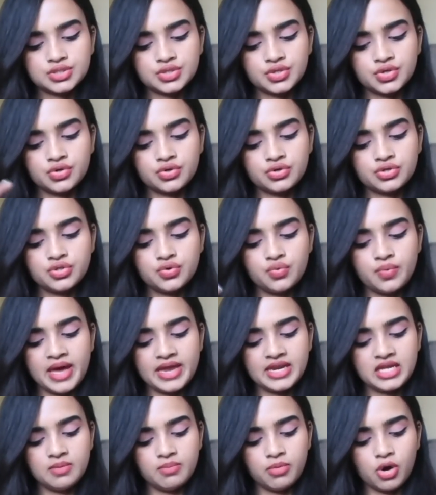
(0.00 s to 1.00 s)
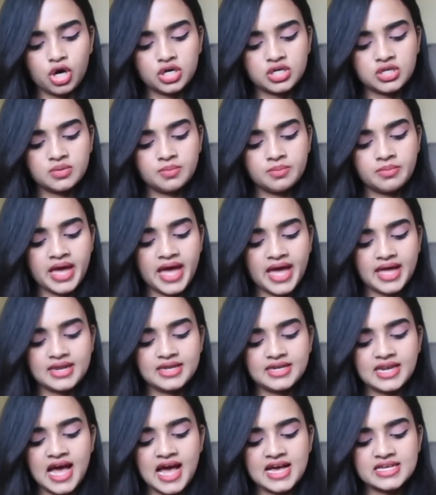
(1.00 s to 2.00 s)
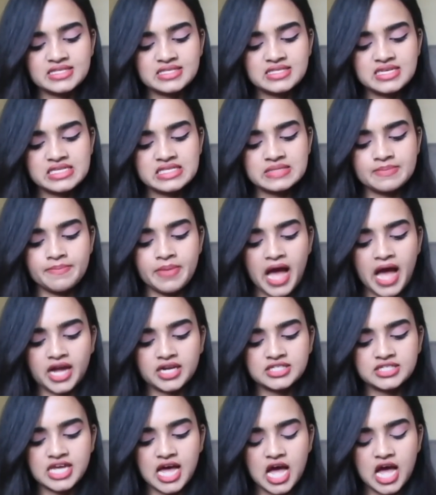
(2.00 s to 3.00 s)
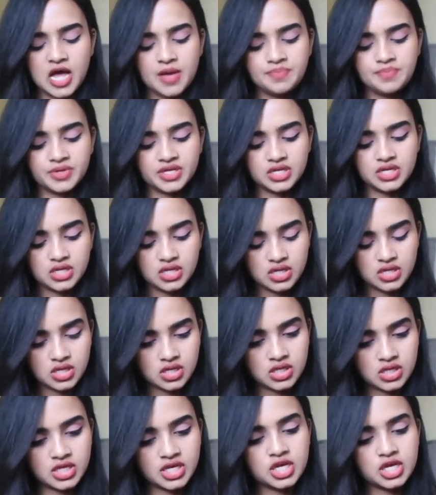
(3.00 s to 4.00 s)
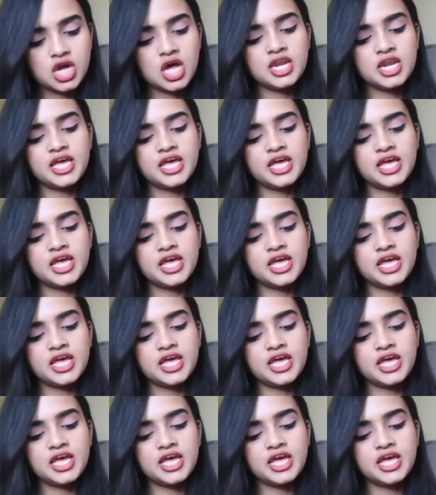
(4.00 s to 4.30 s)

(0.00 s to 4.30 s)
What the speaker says: go to the very bottom and it has this back tap. Click on